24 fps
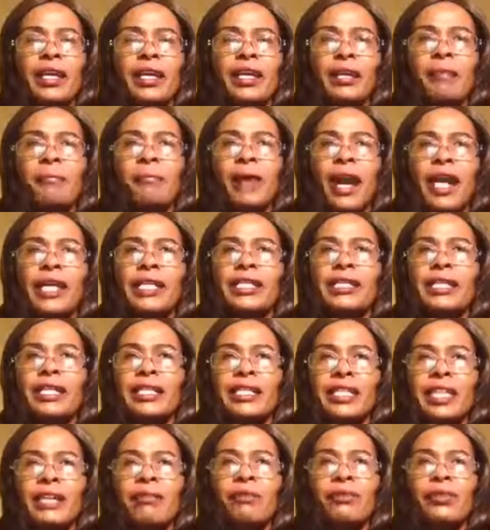Remind the
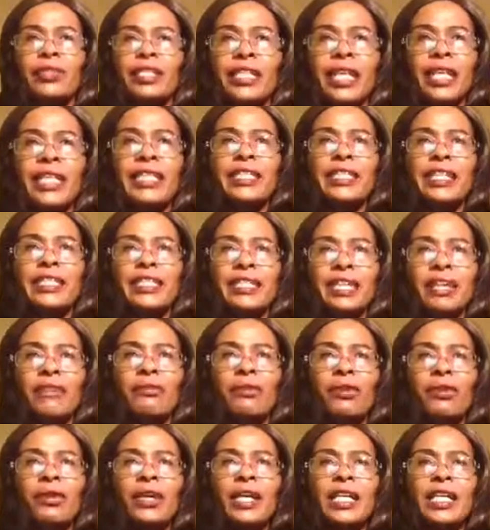devil, tell the
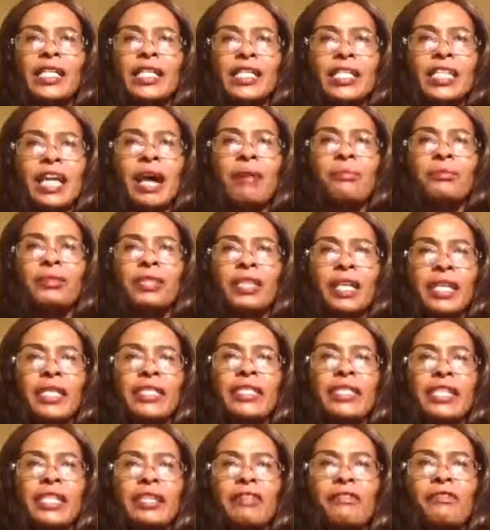devil, Psalms
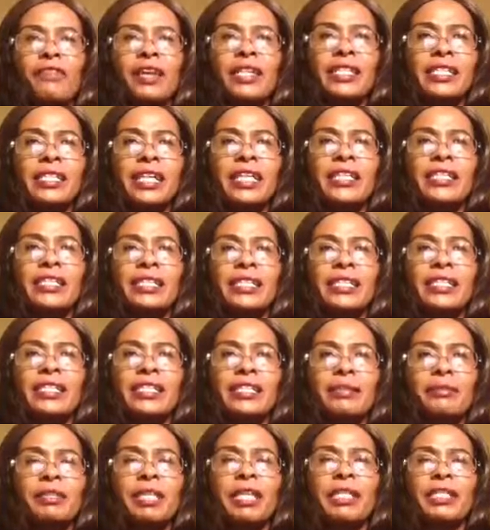18 verse 30,
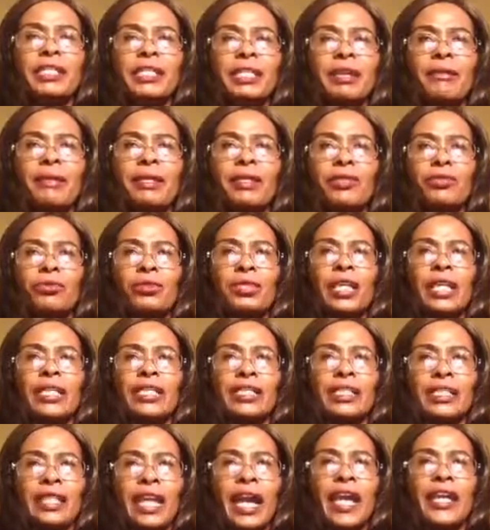37 to
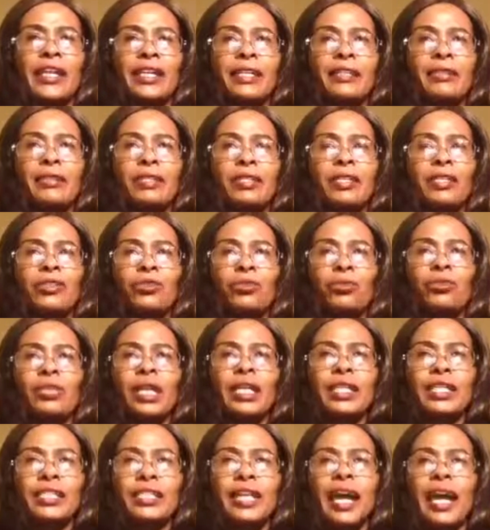39, to
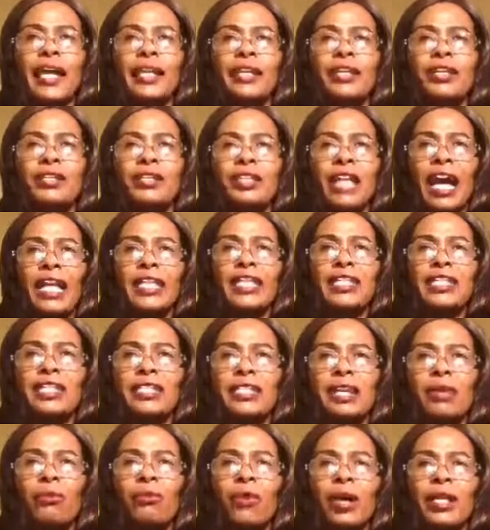39. That is
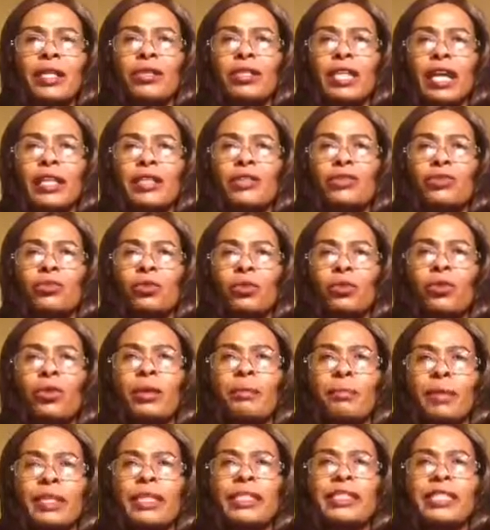the one that you
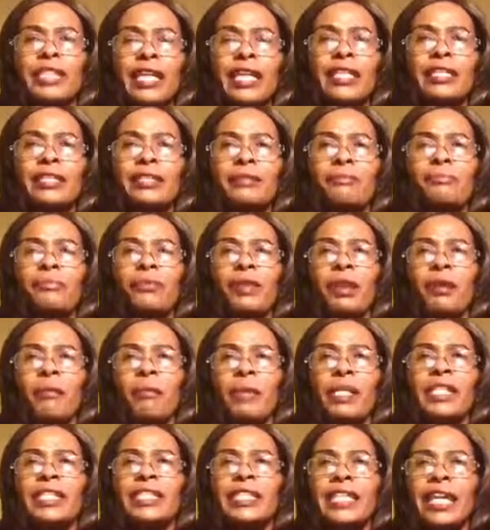will meditate.
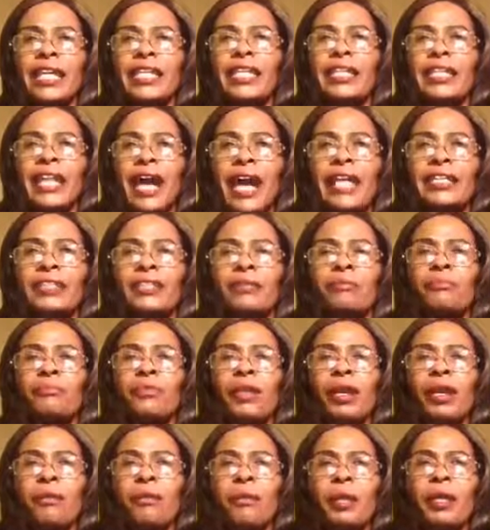Meditate that.
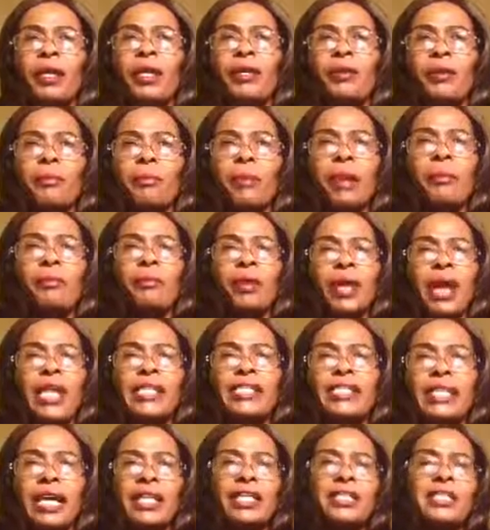Uh, eh,
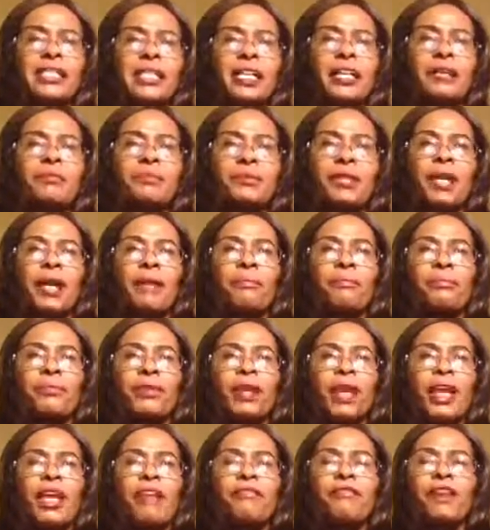memorize that scripture.
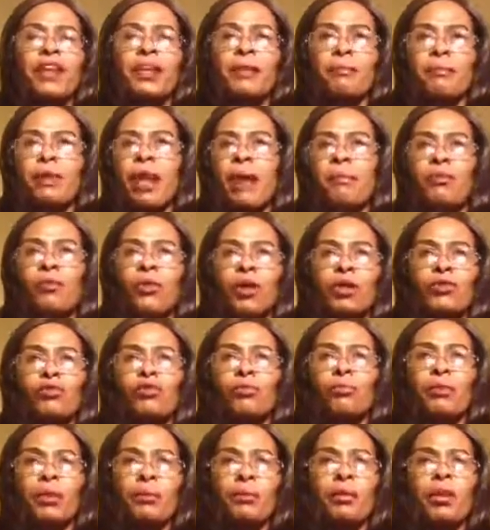Even me, I'm going
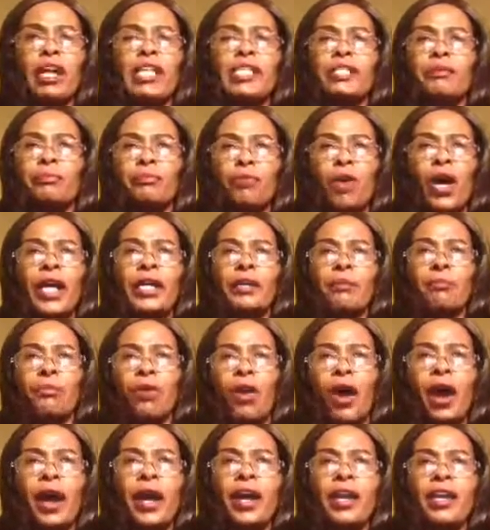to memorize more and
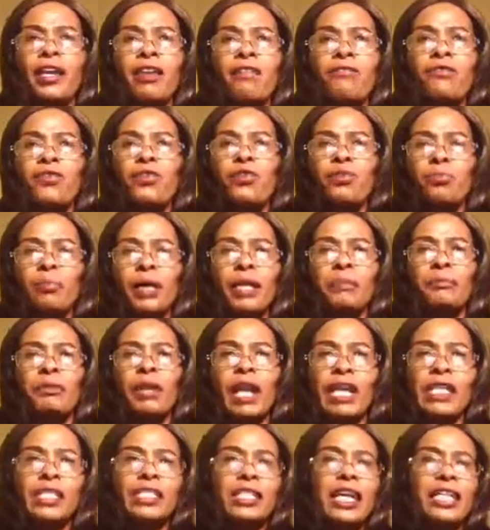more. If you
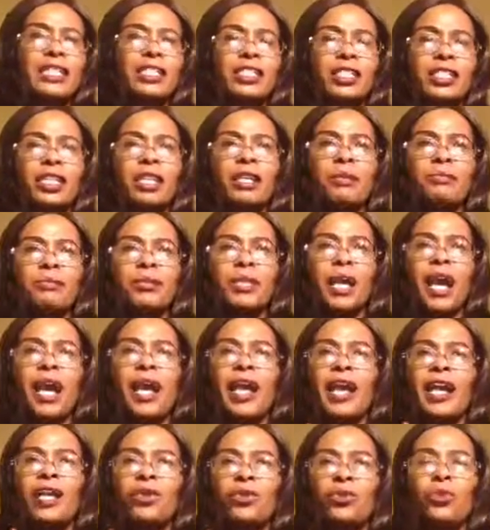memorize that scripture,
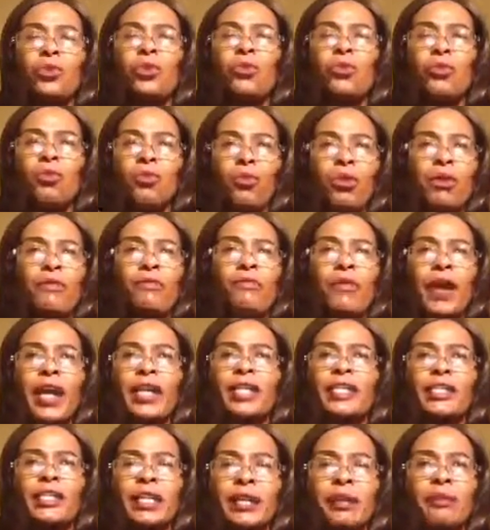you will
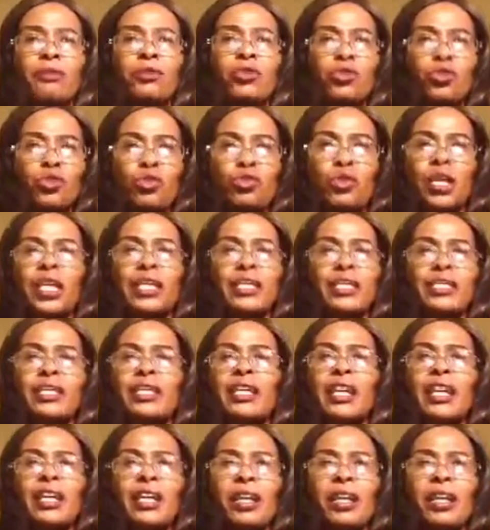find strength.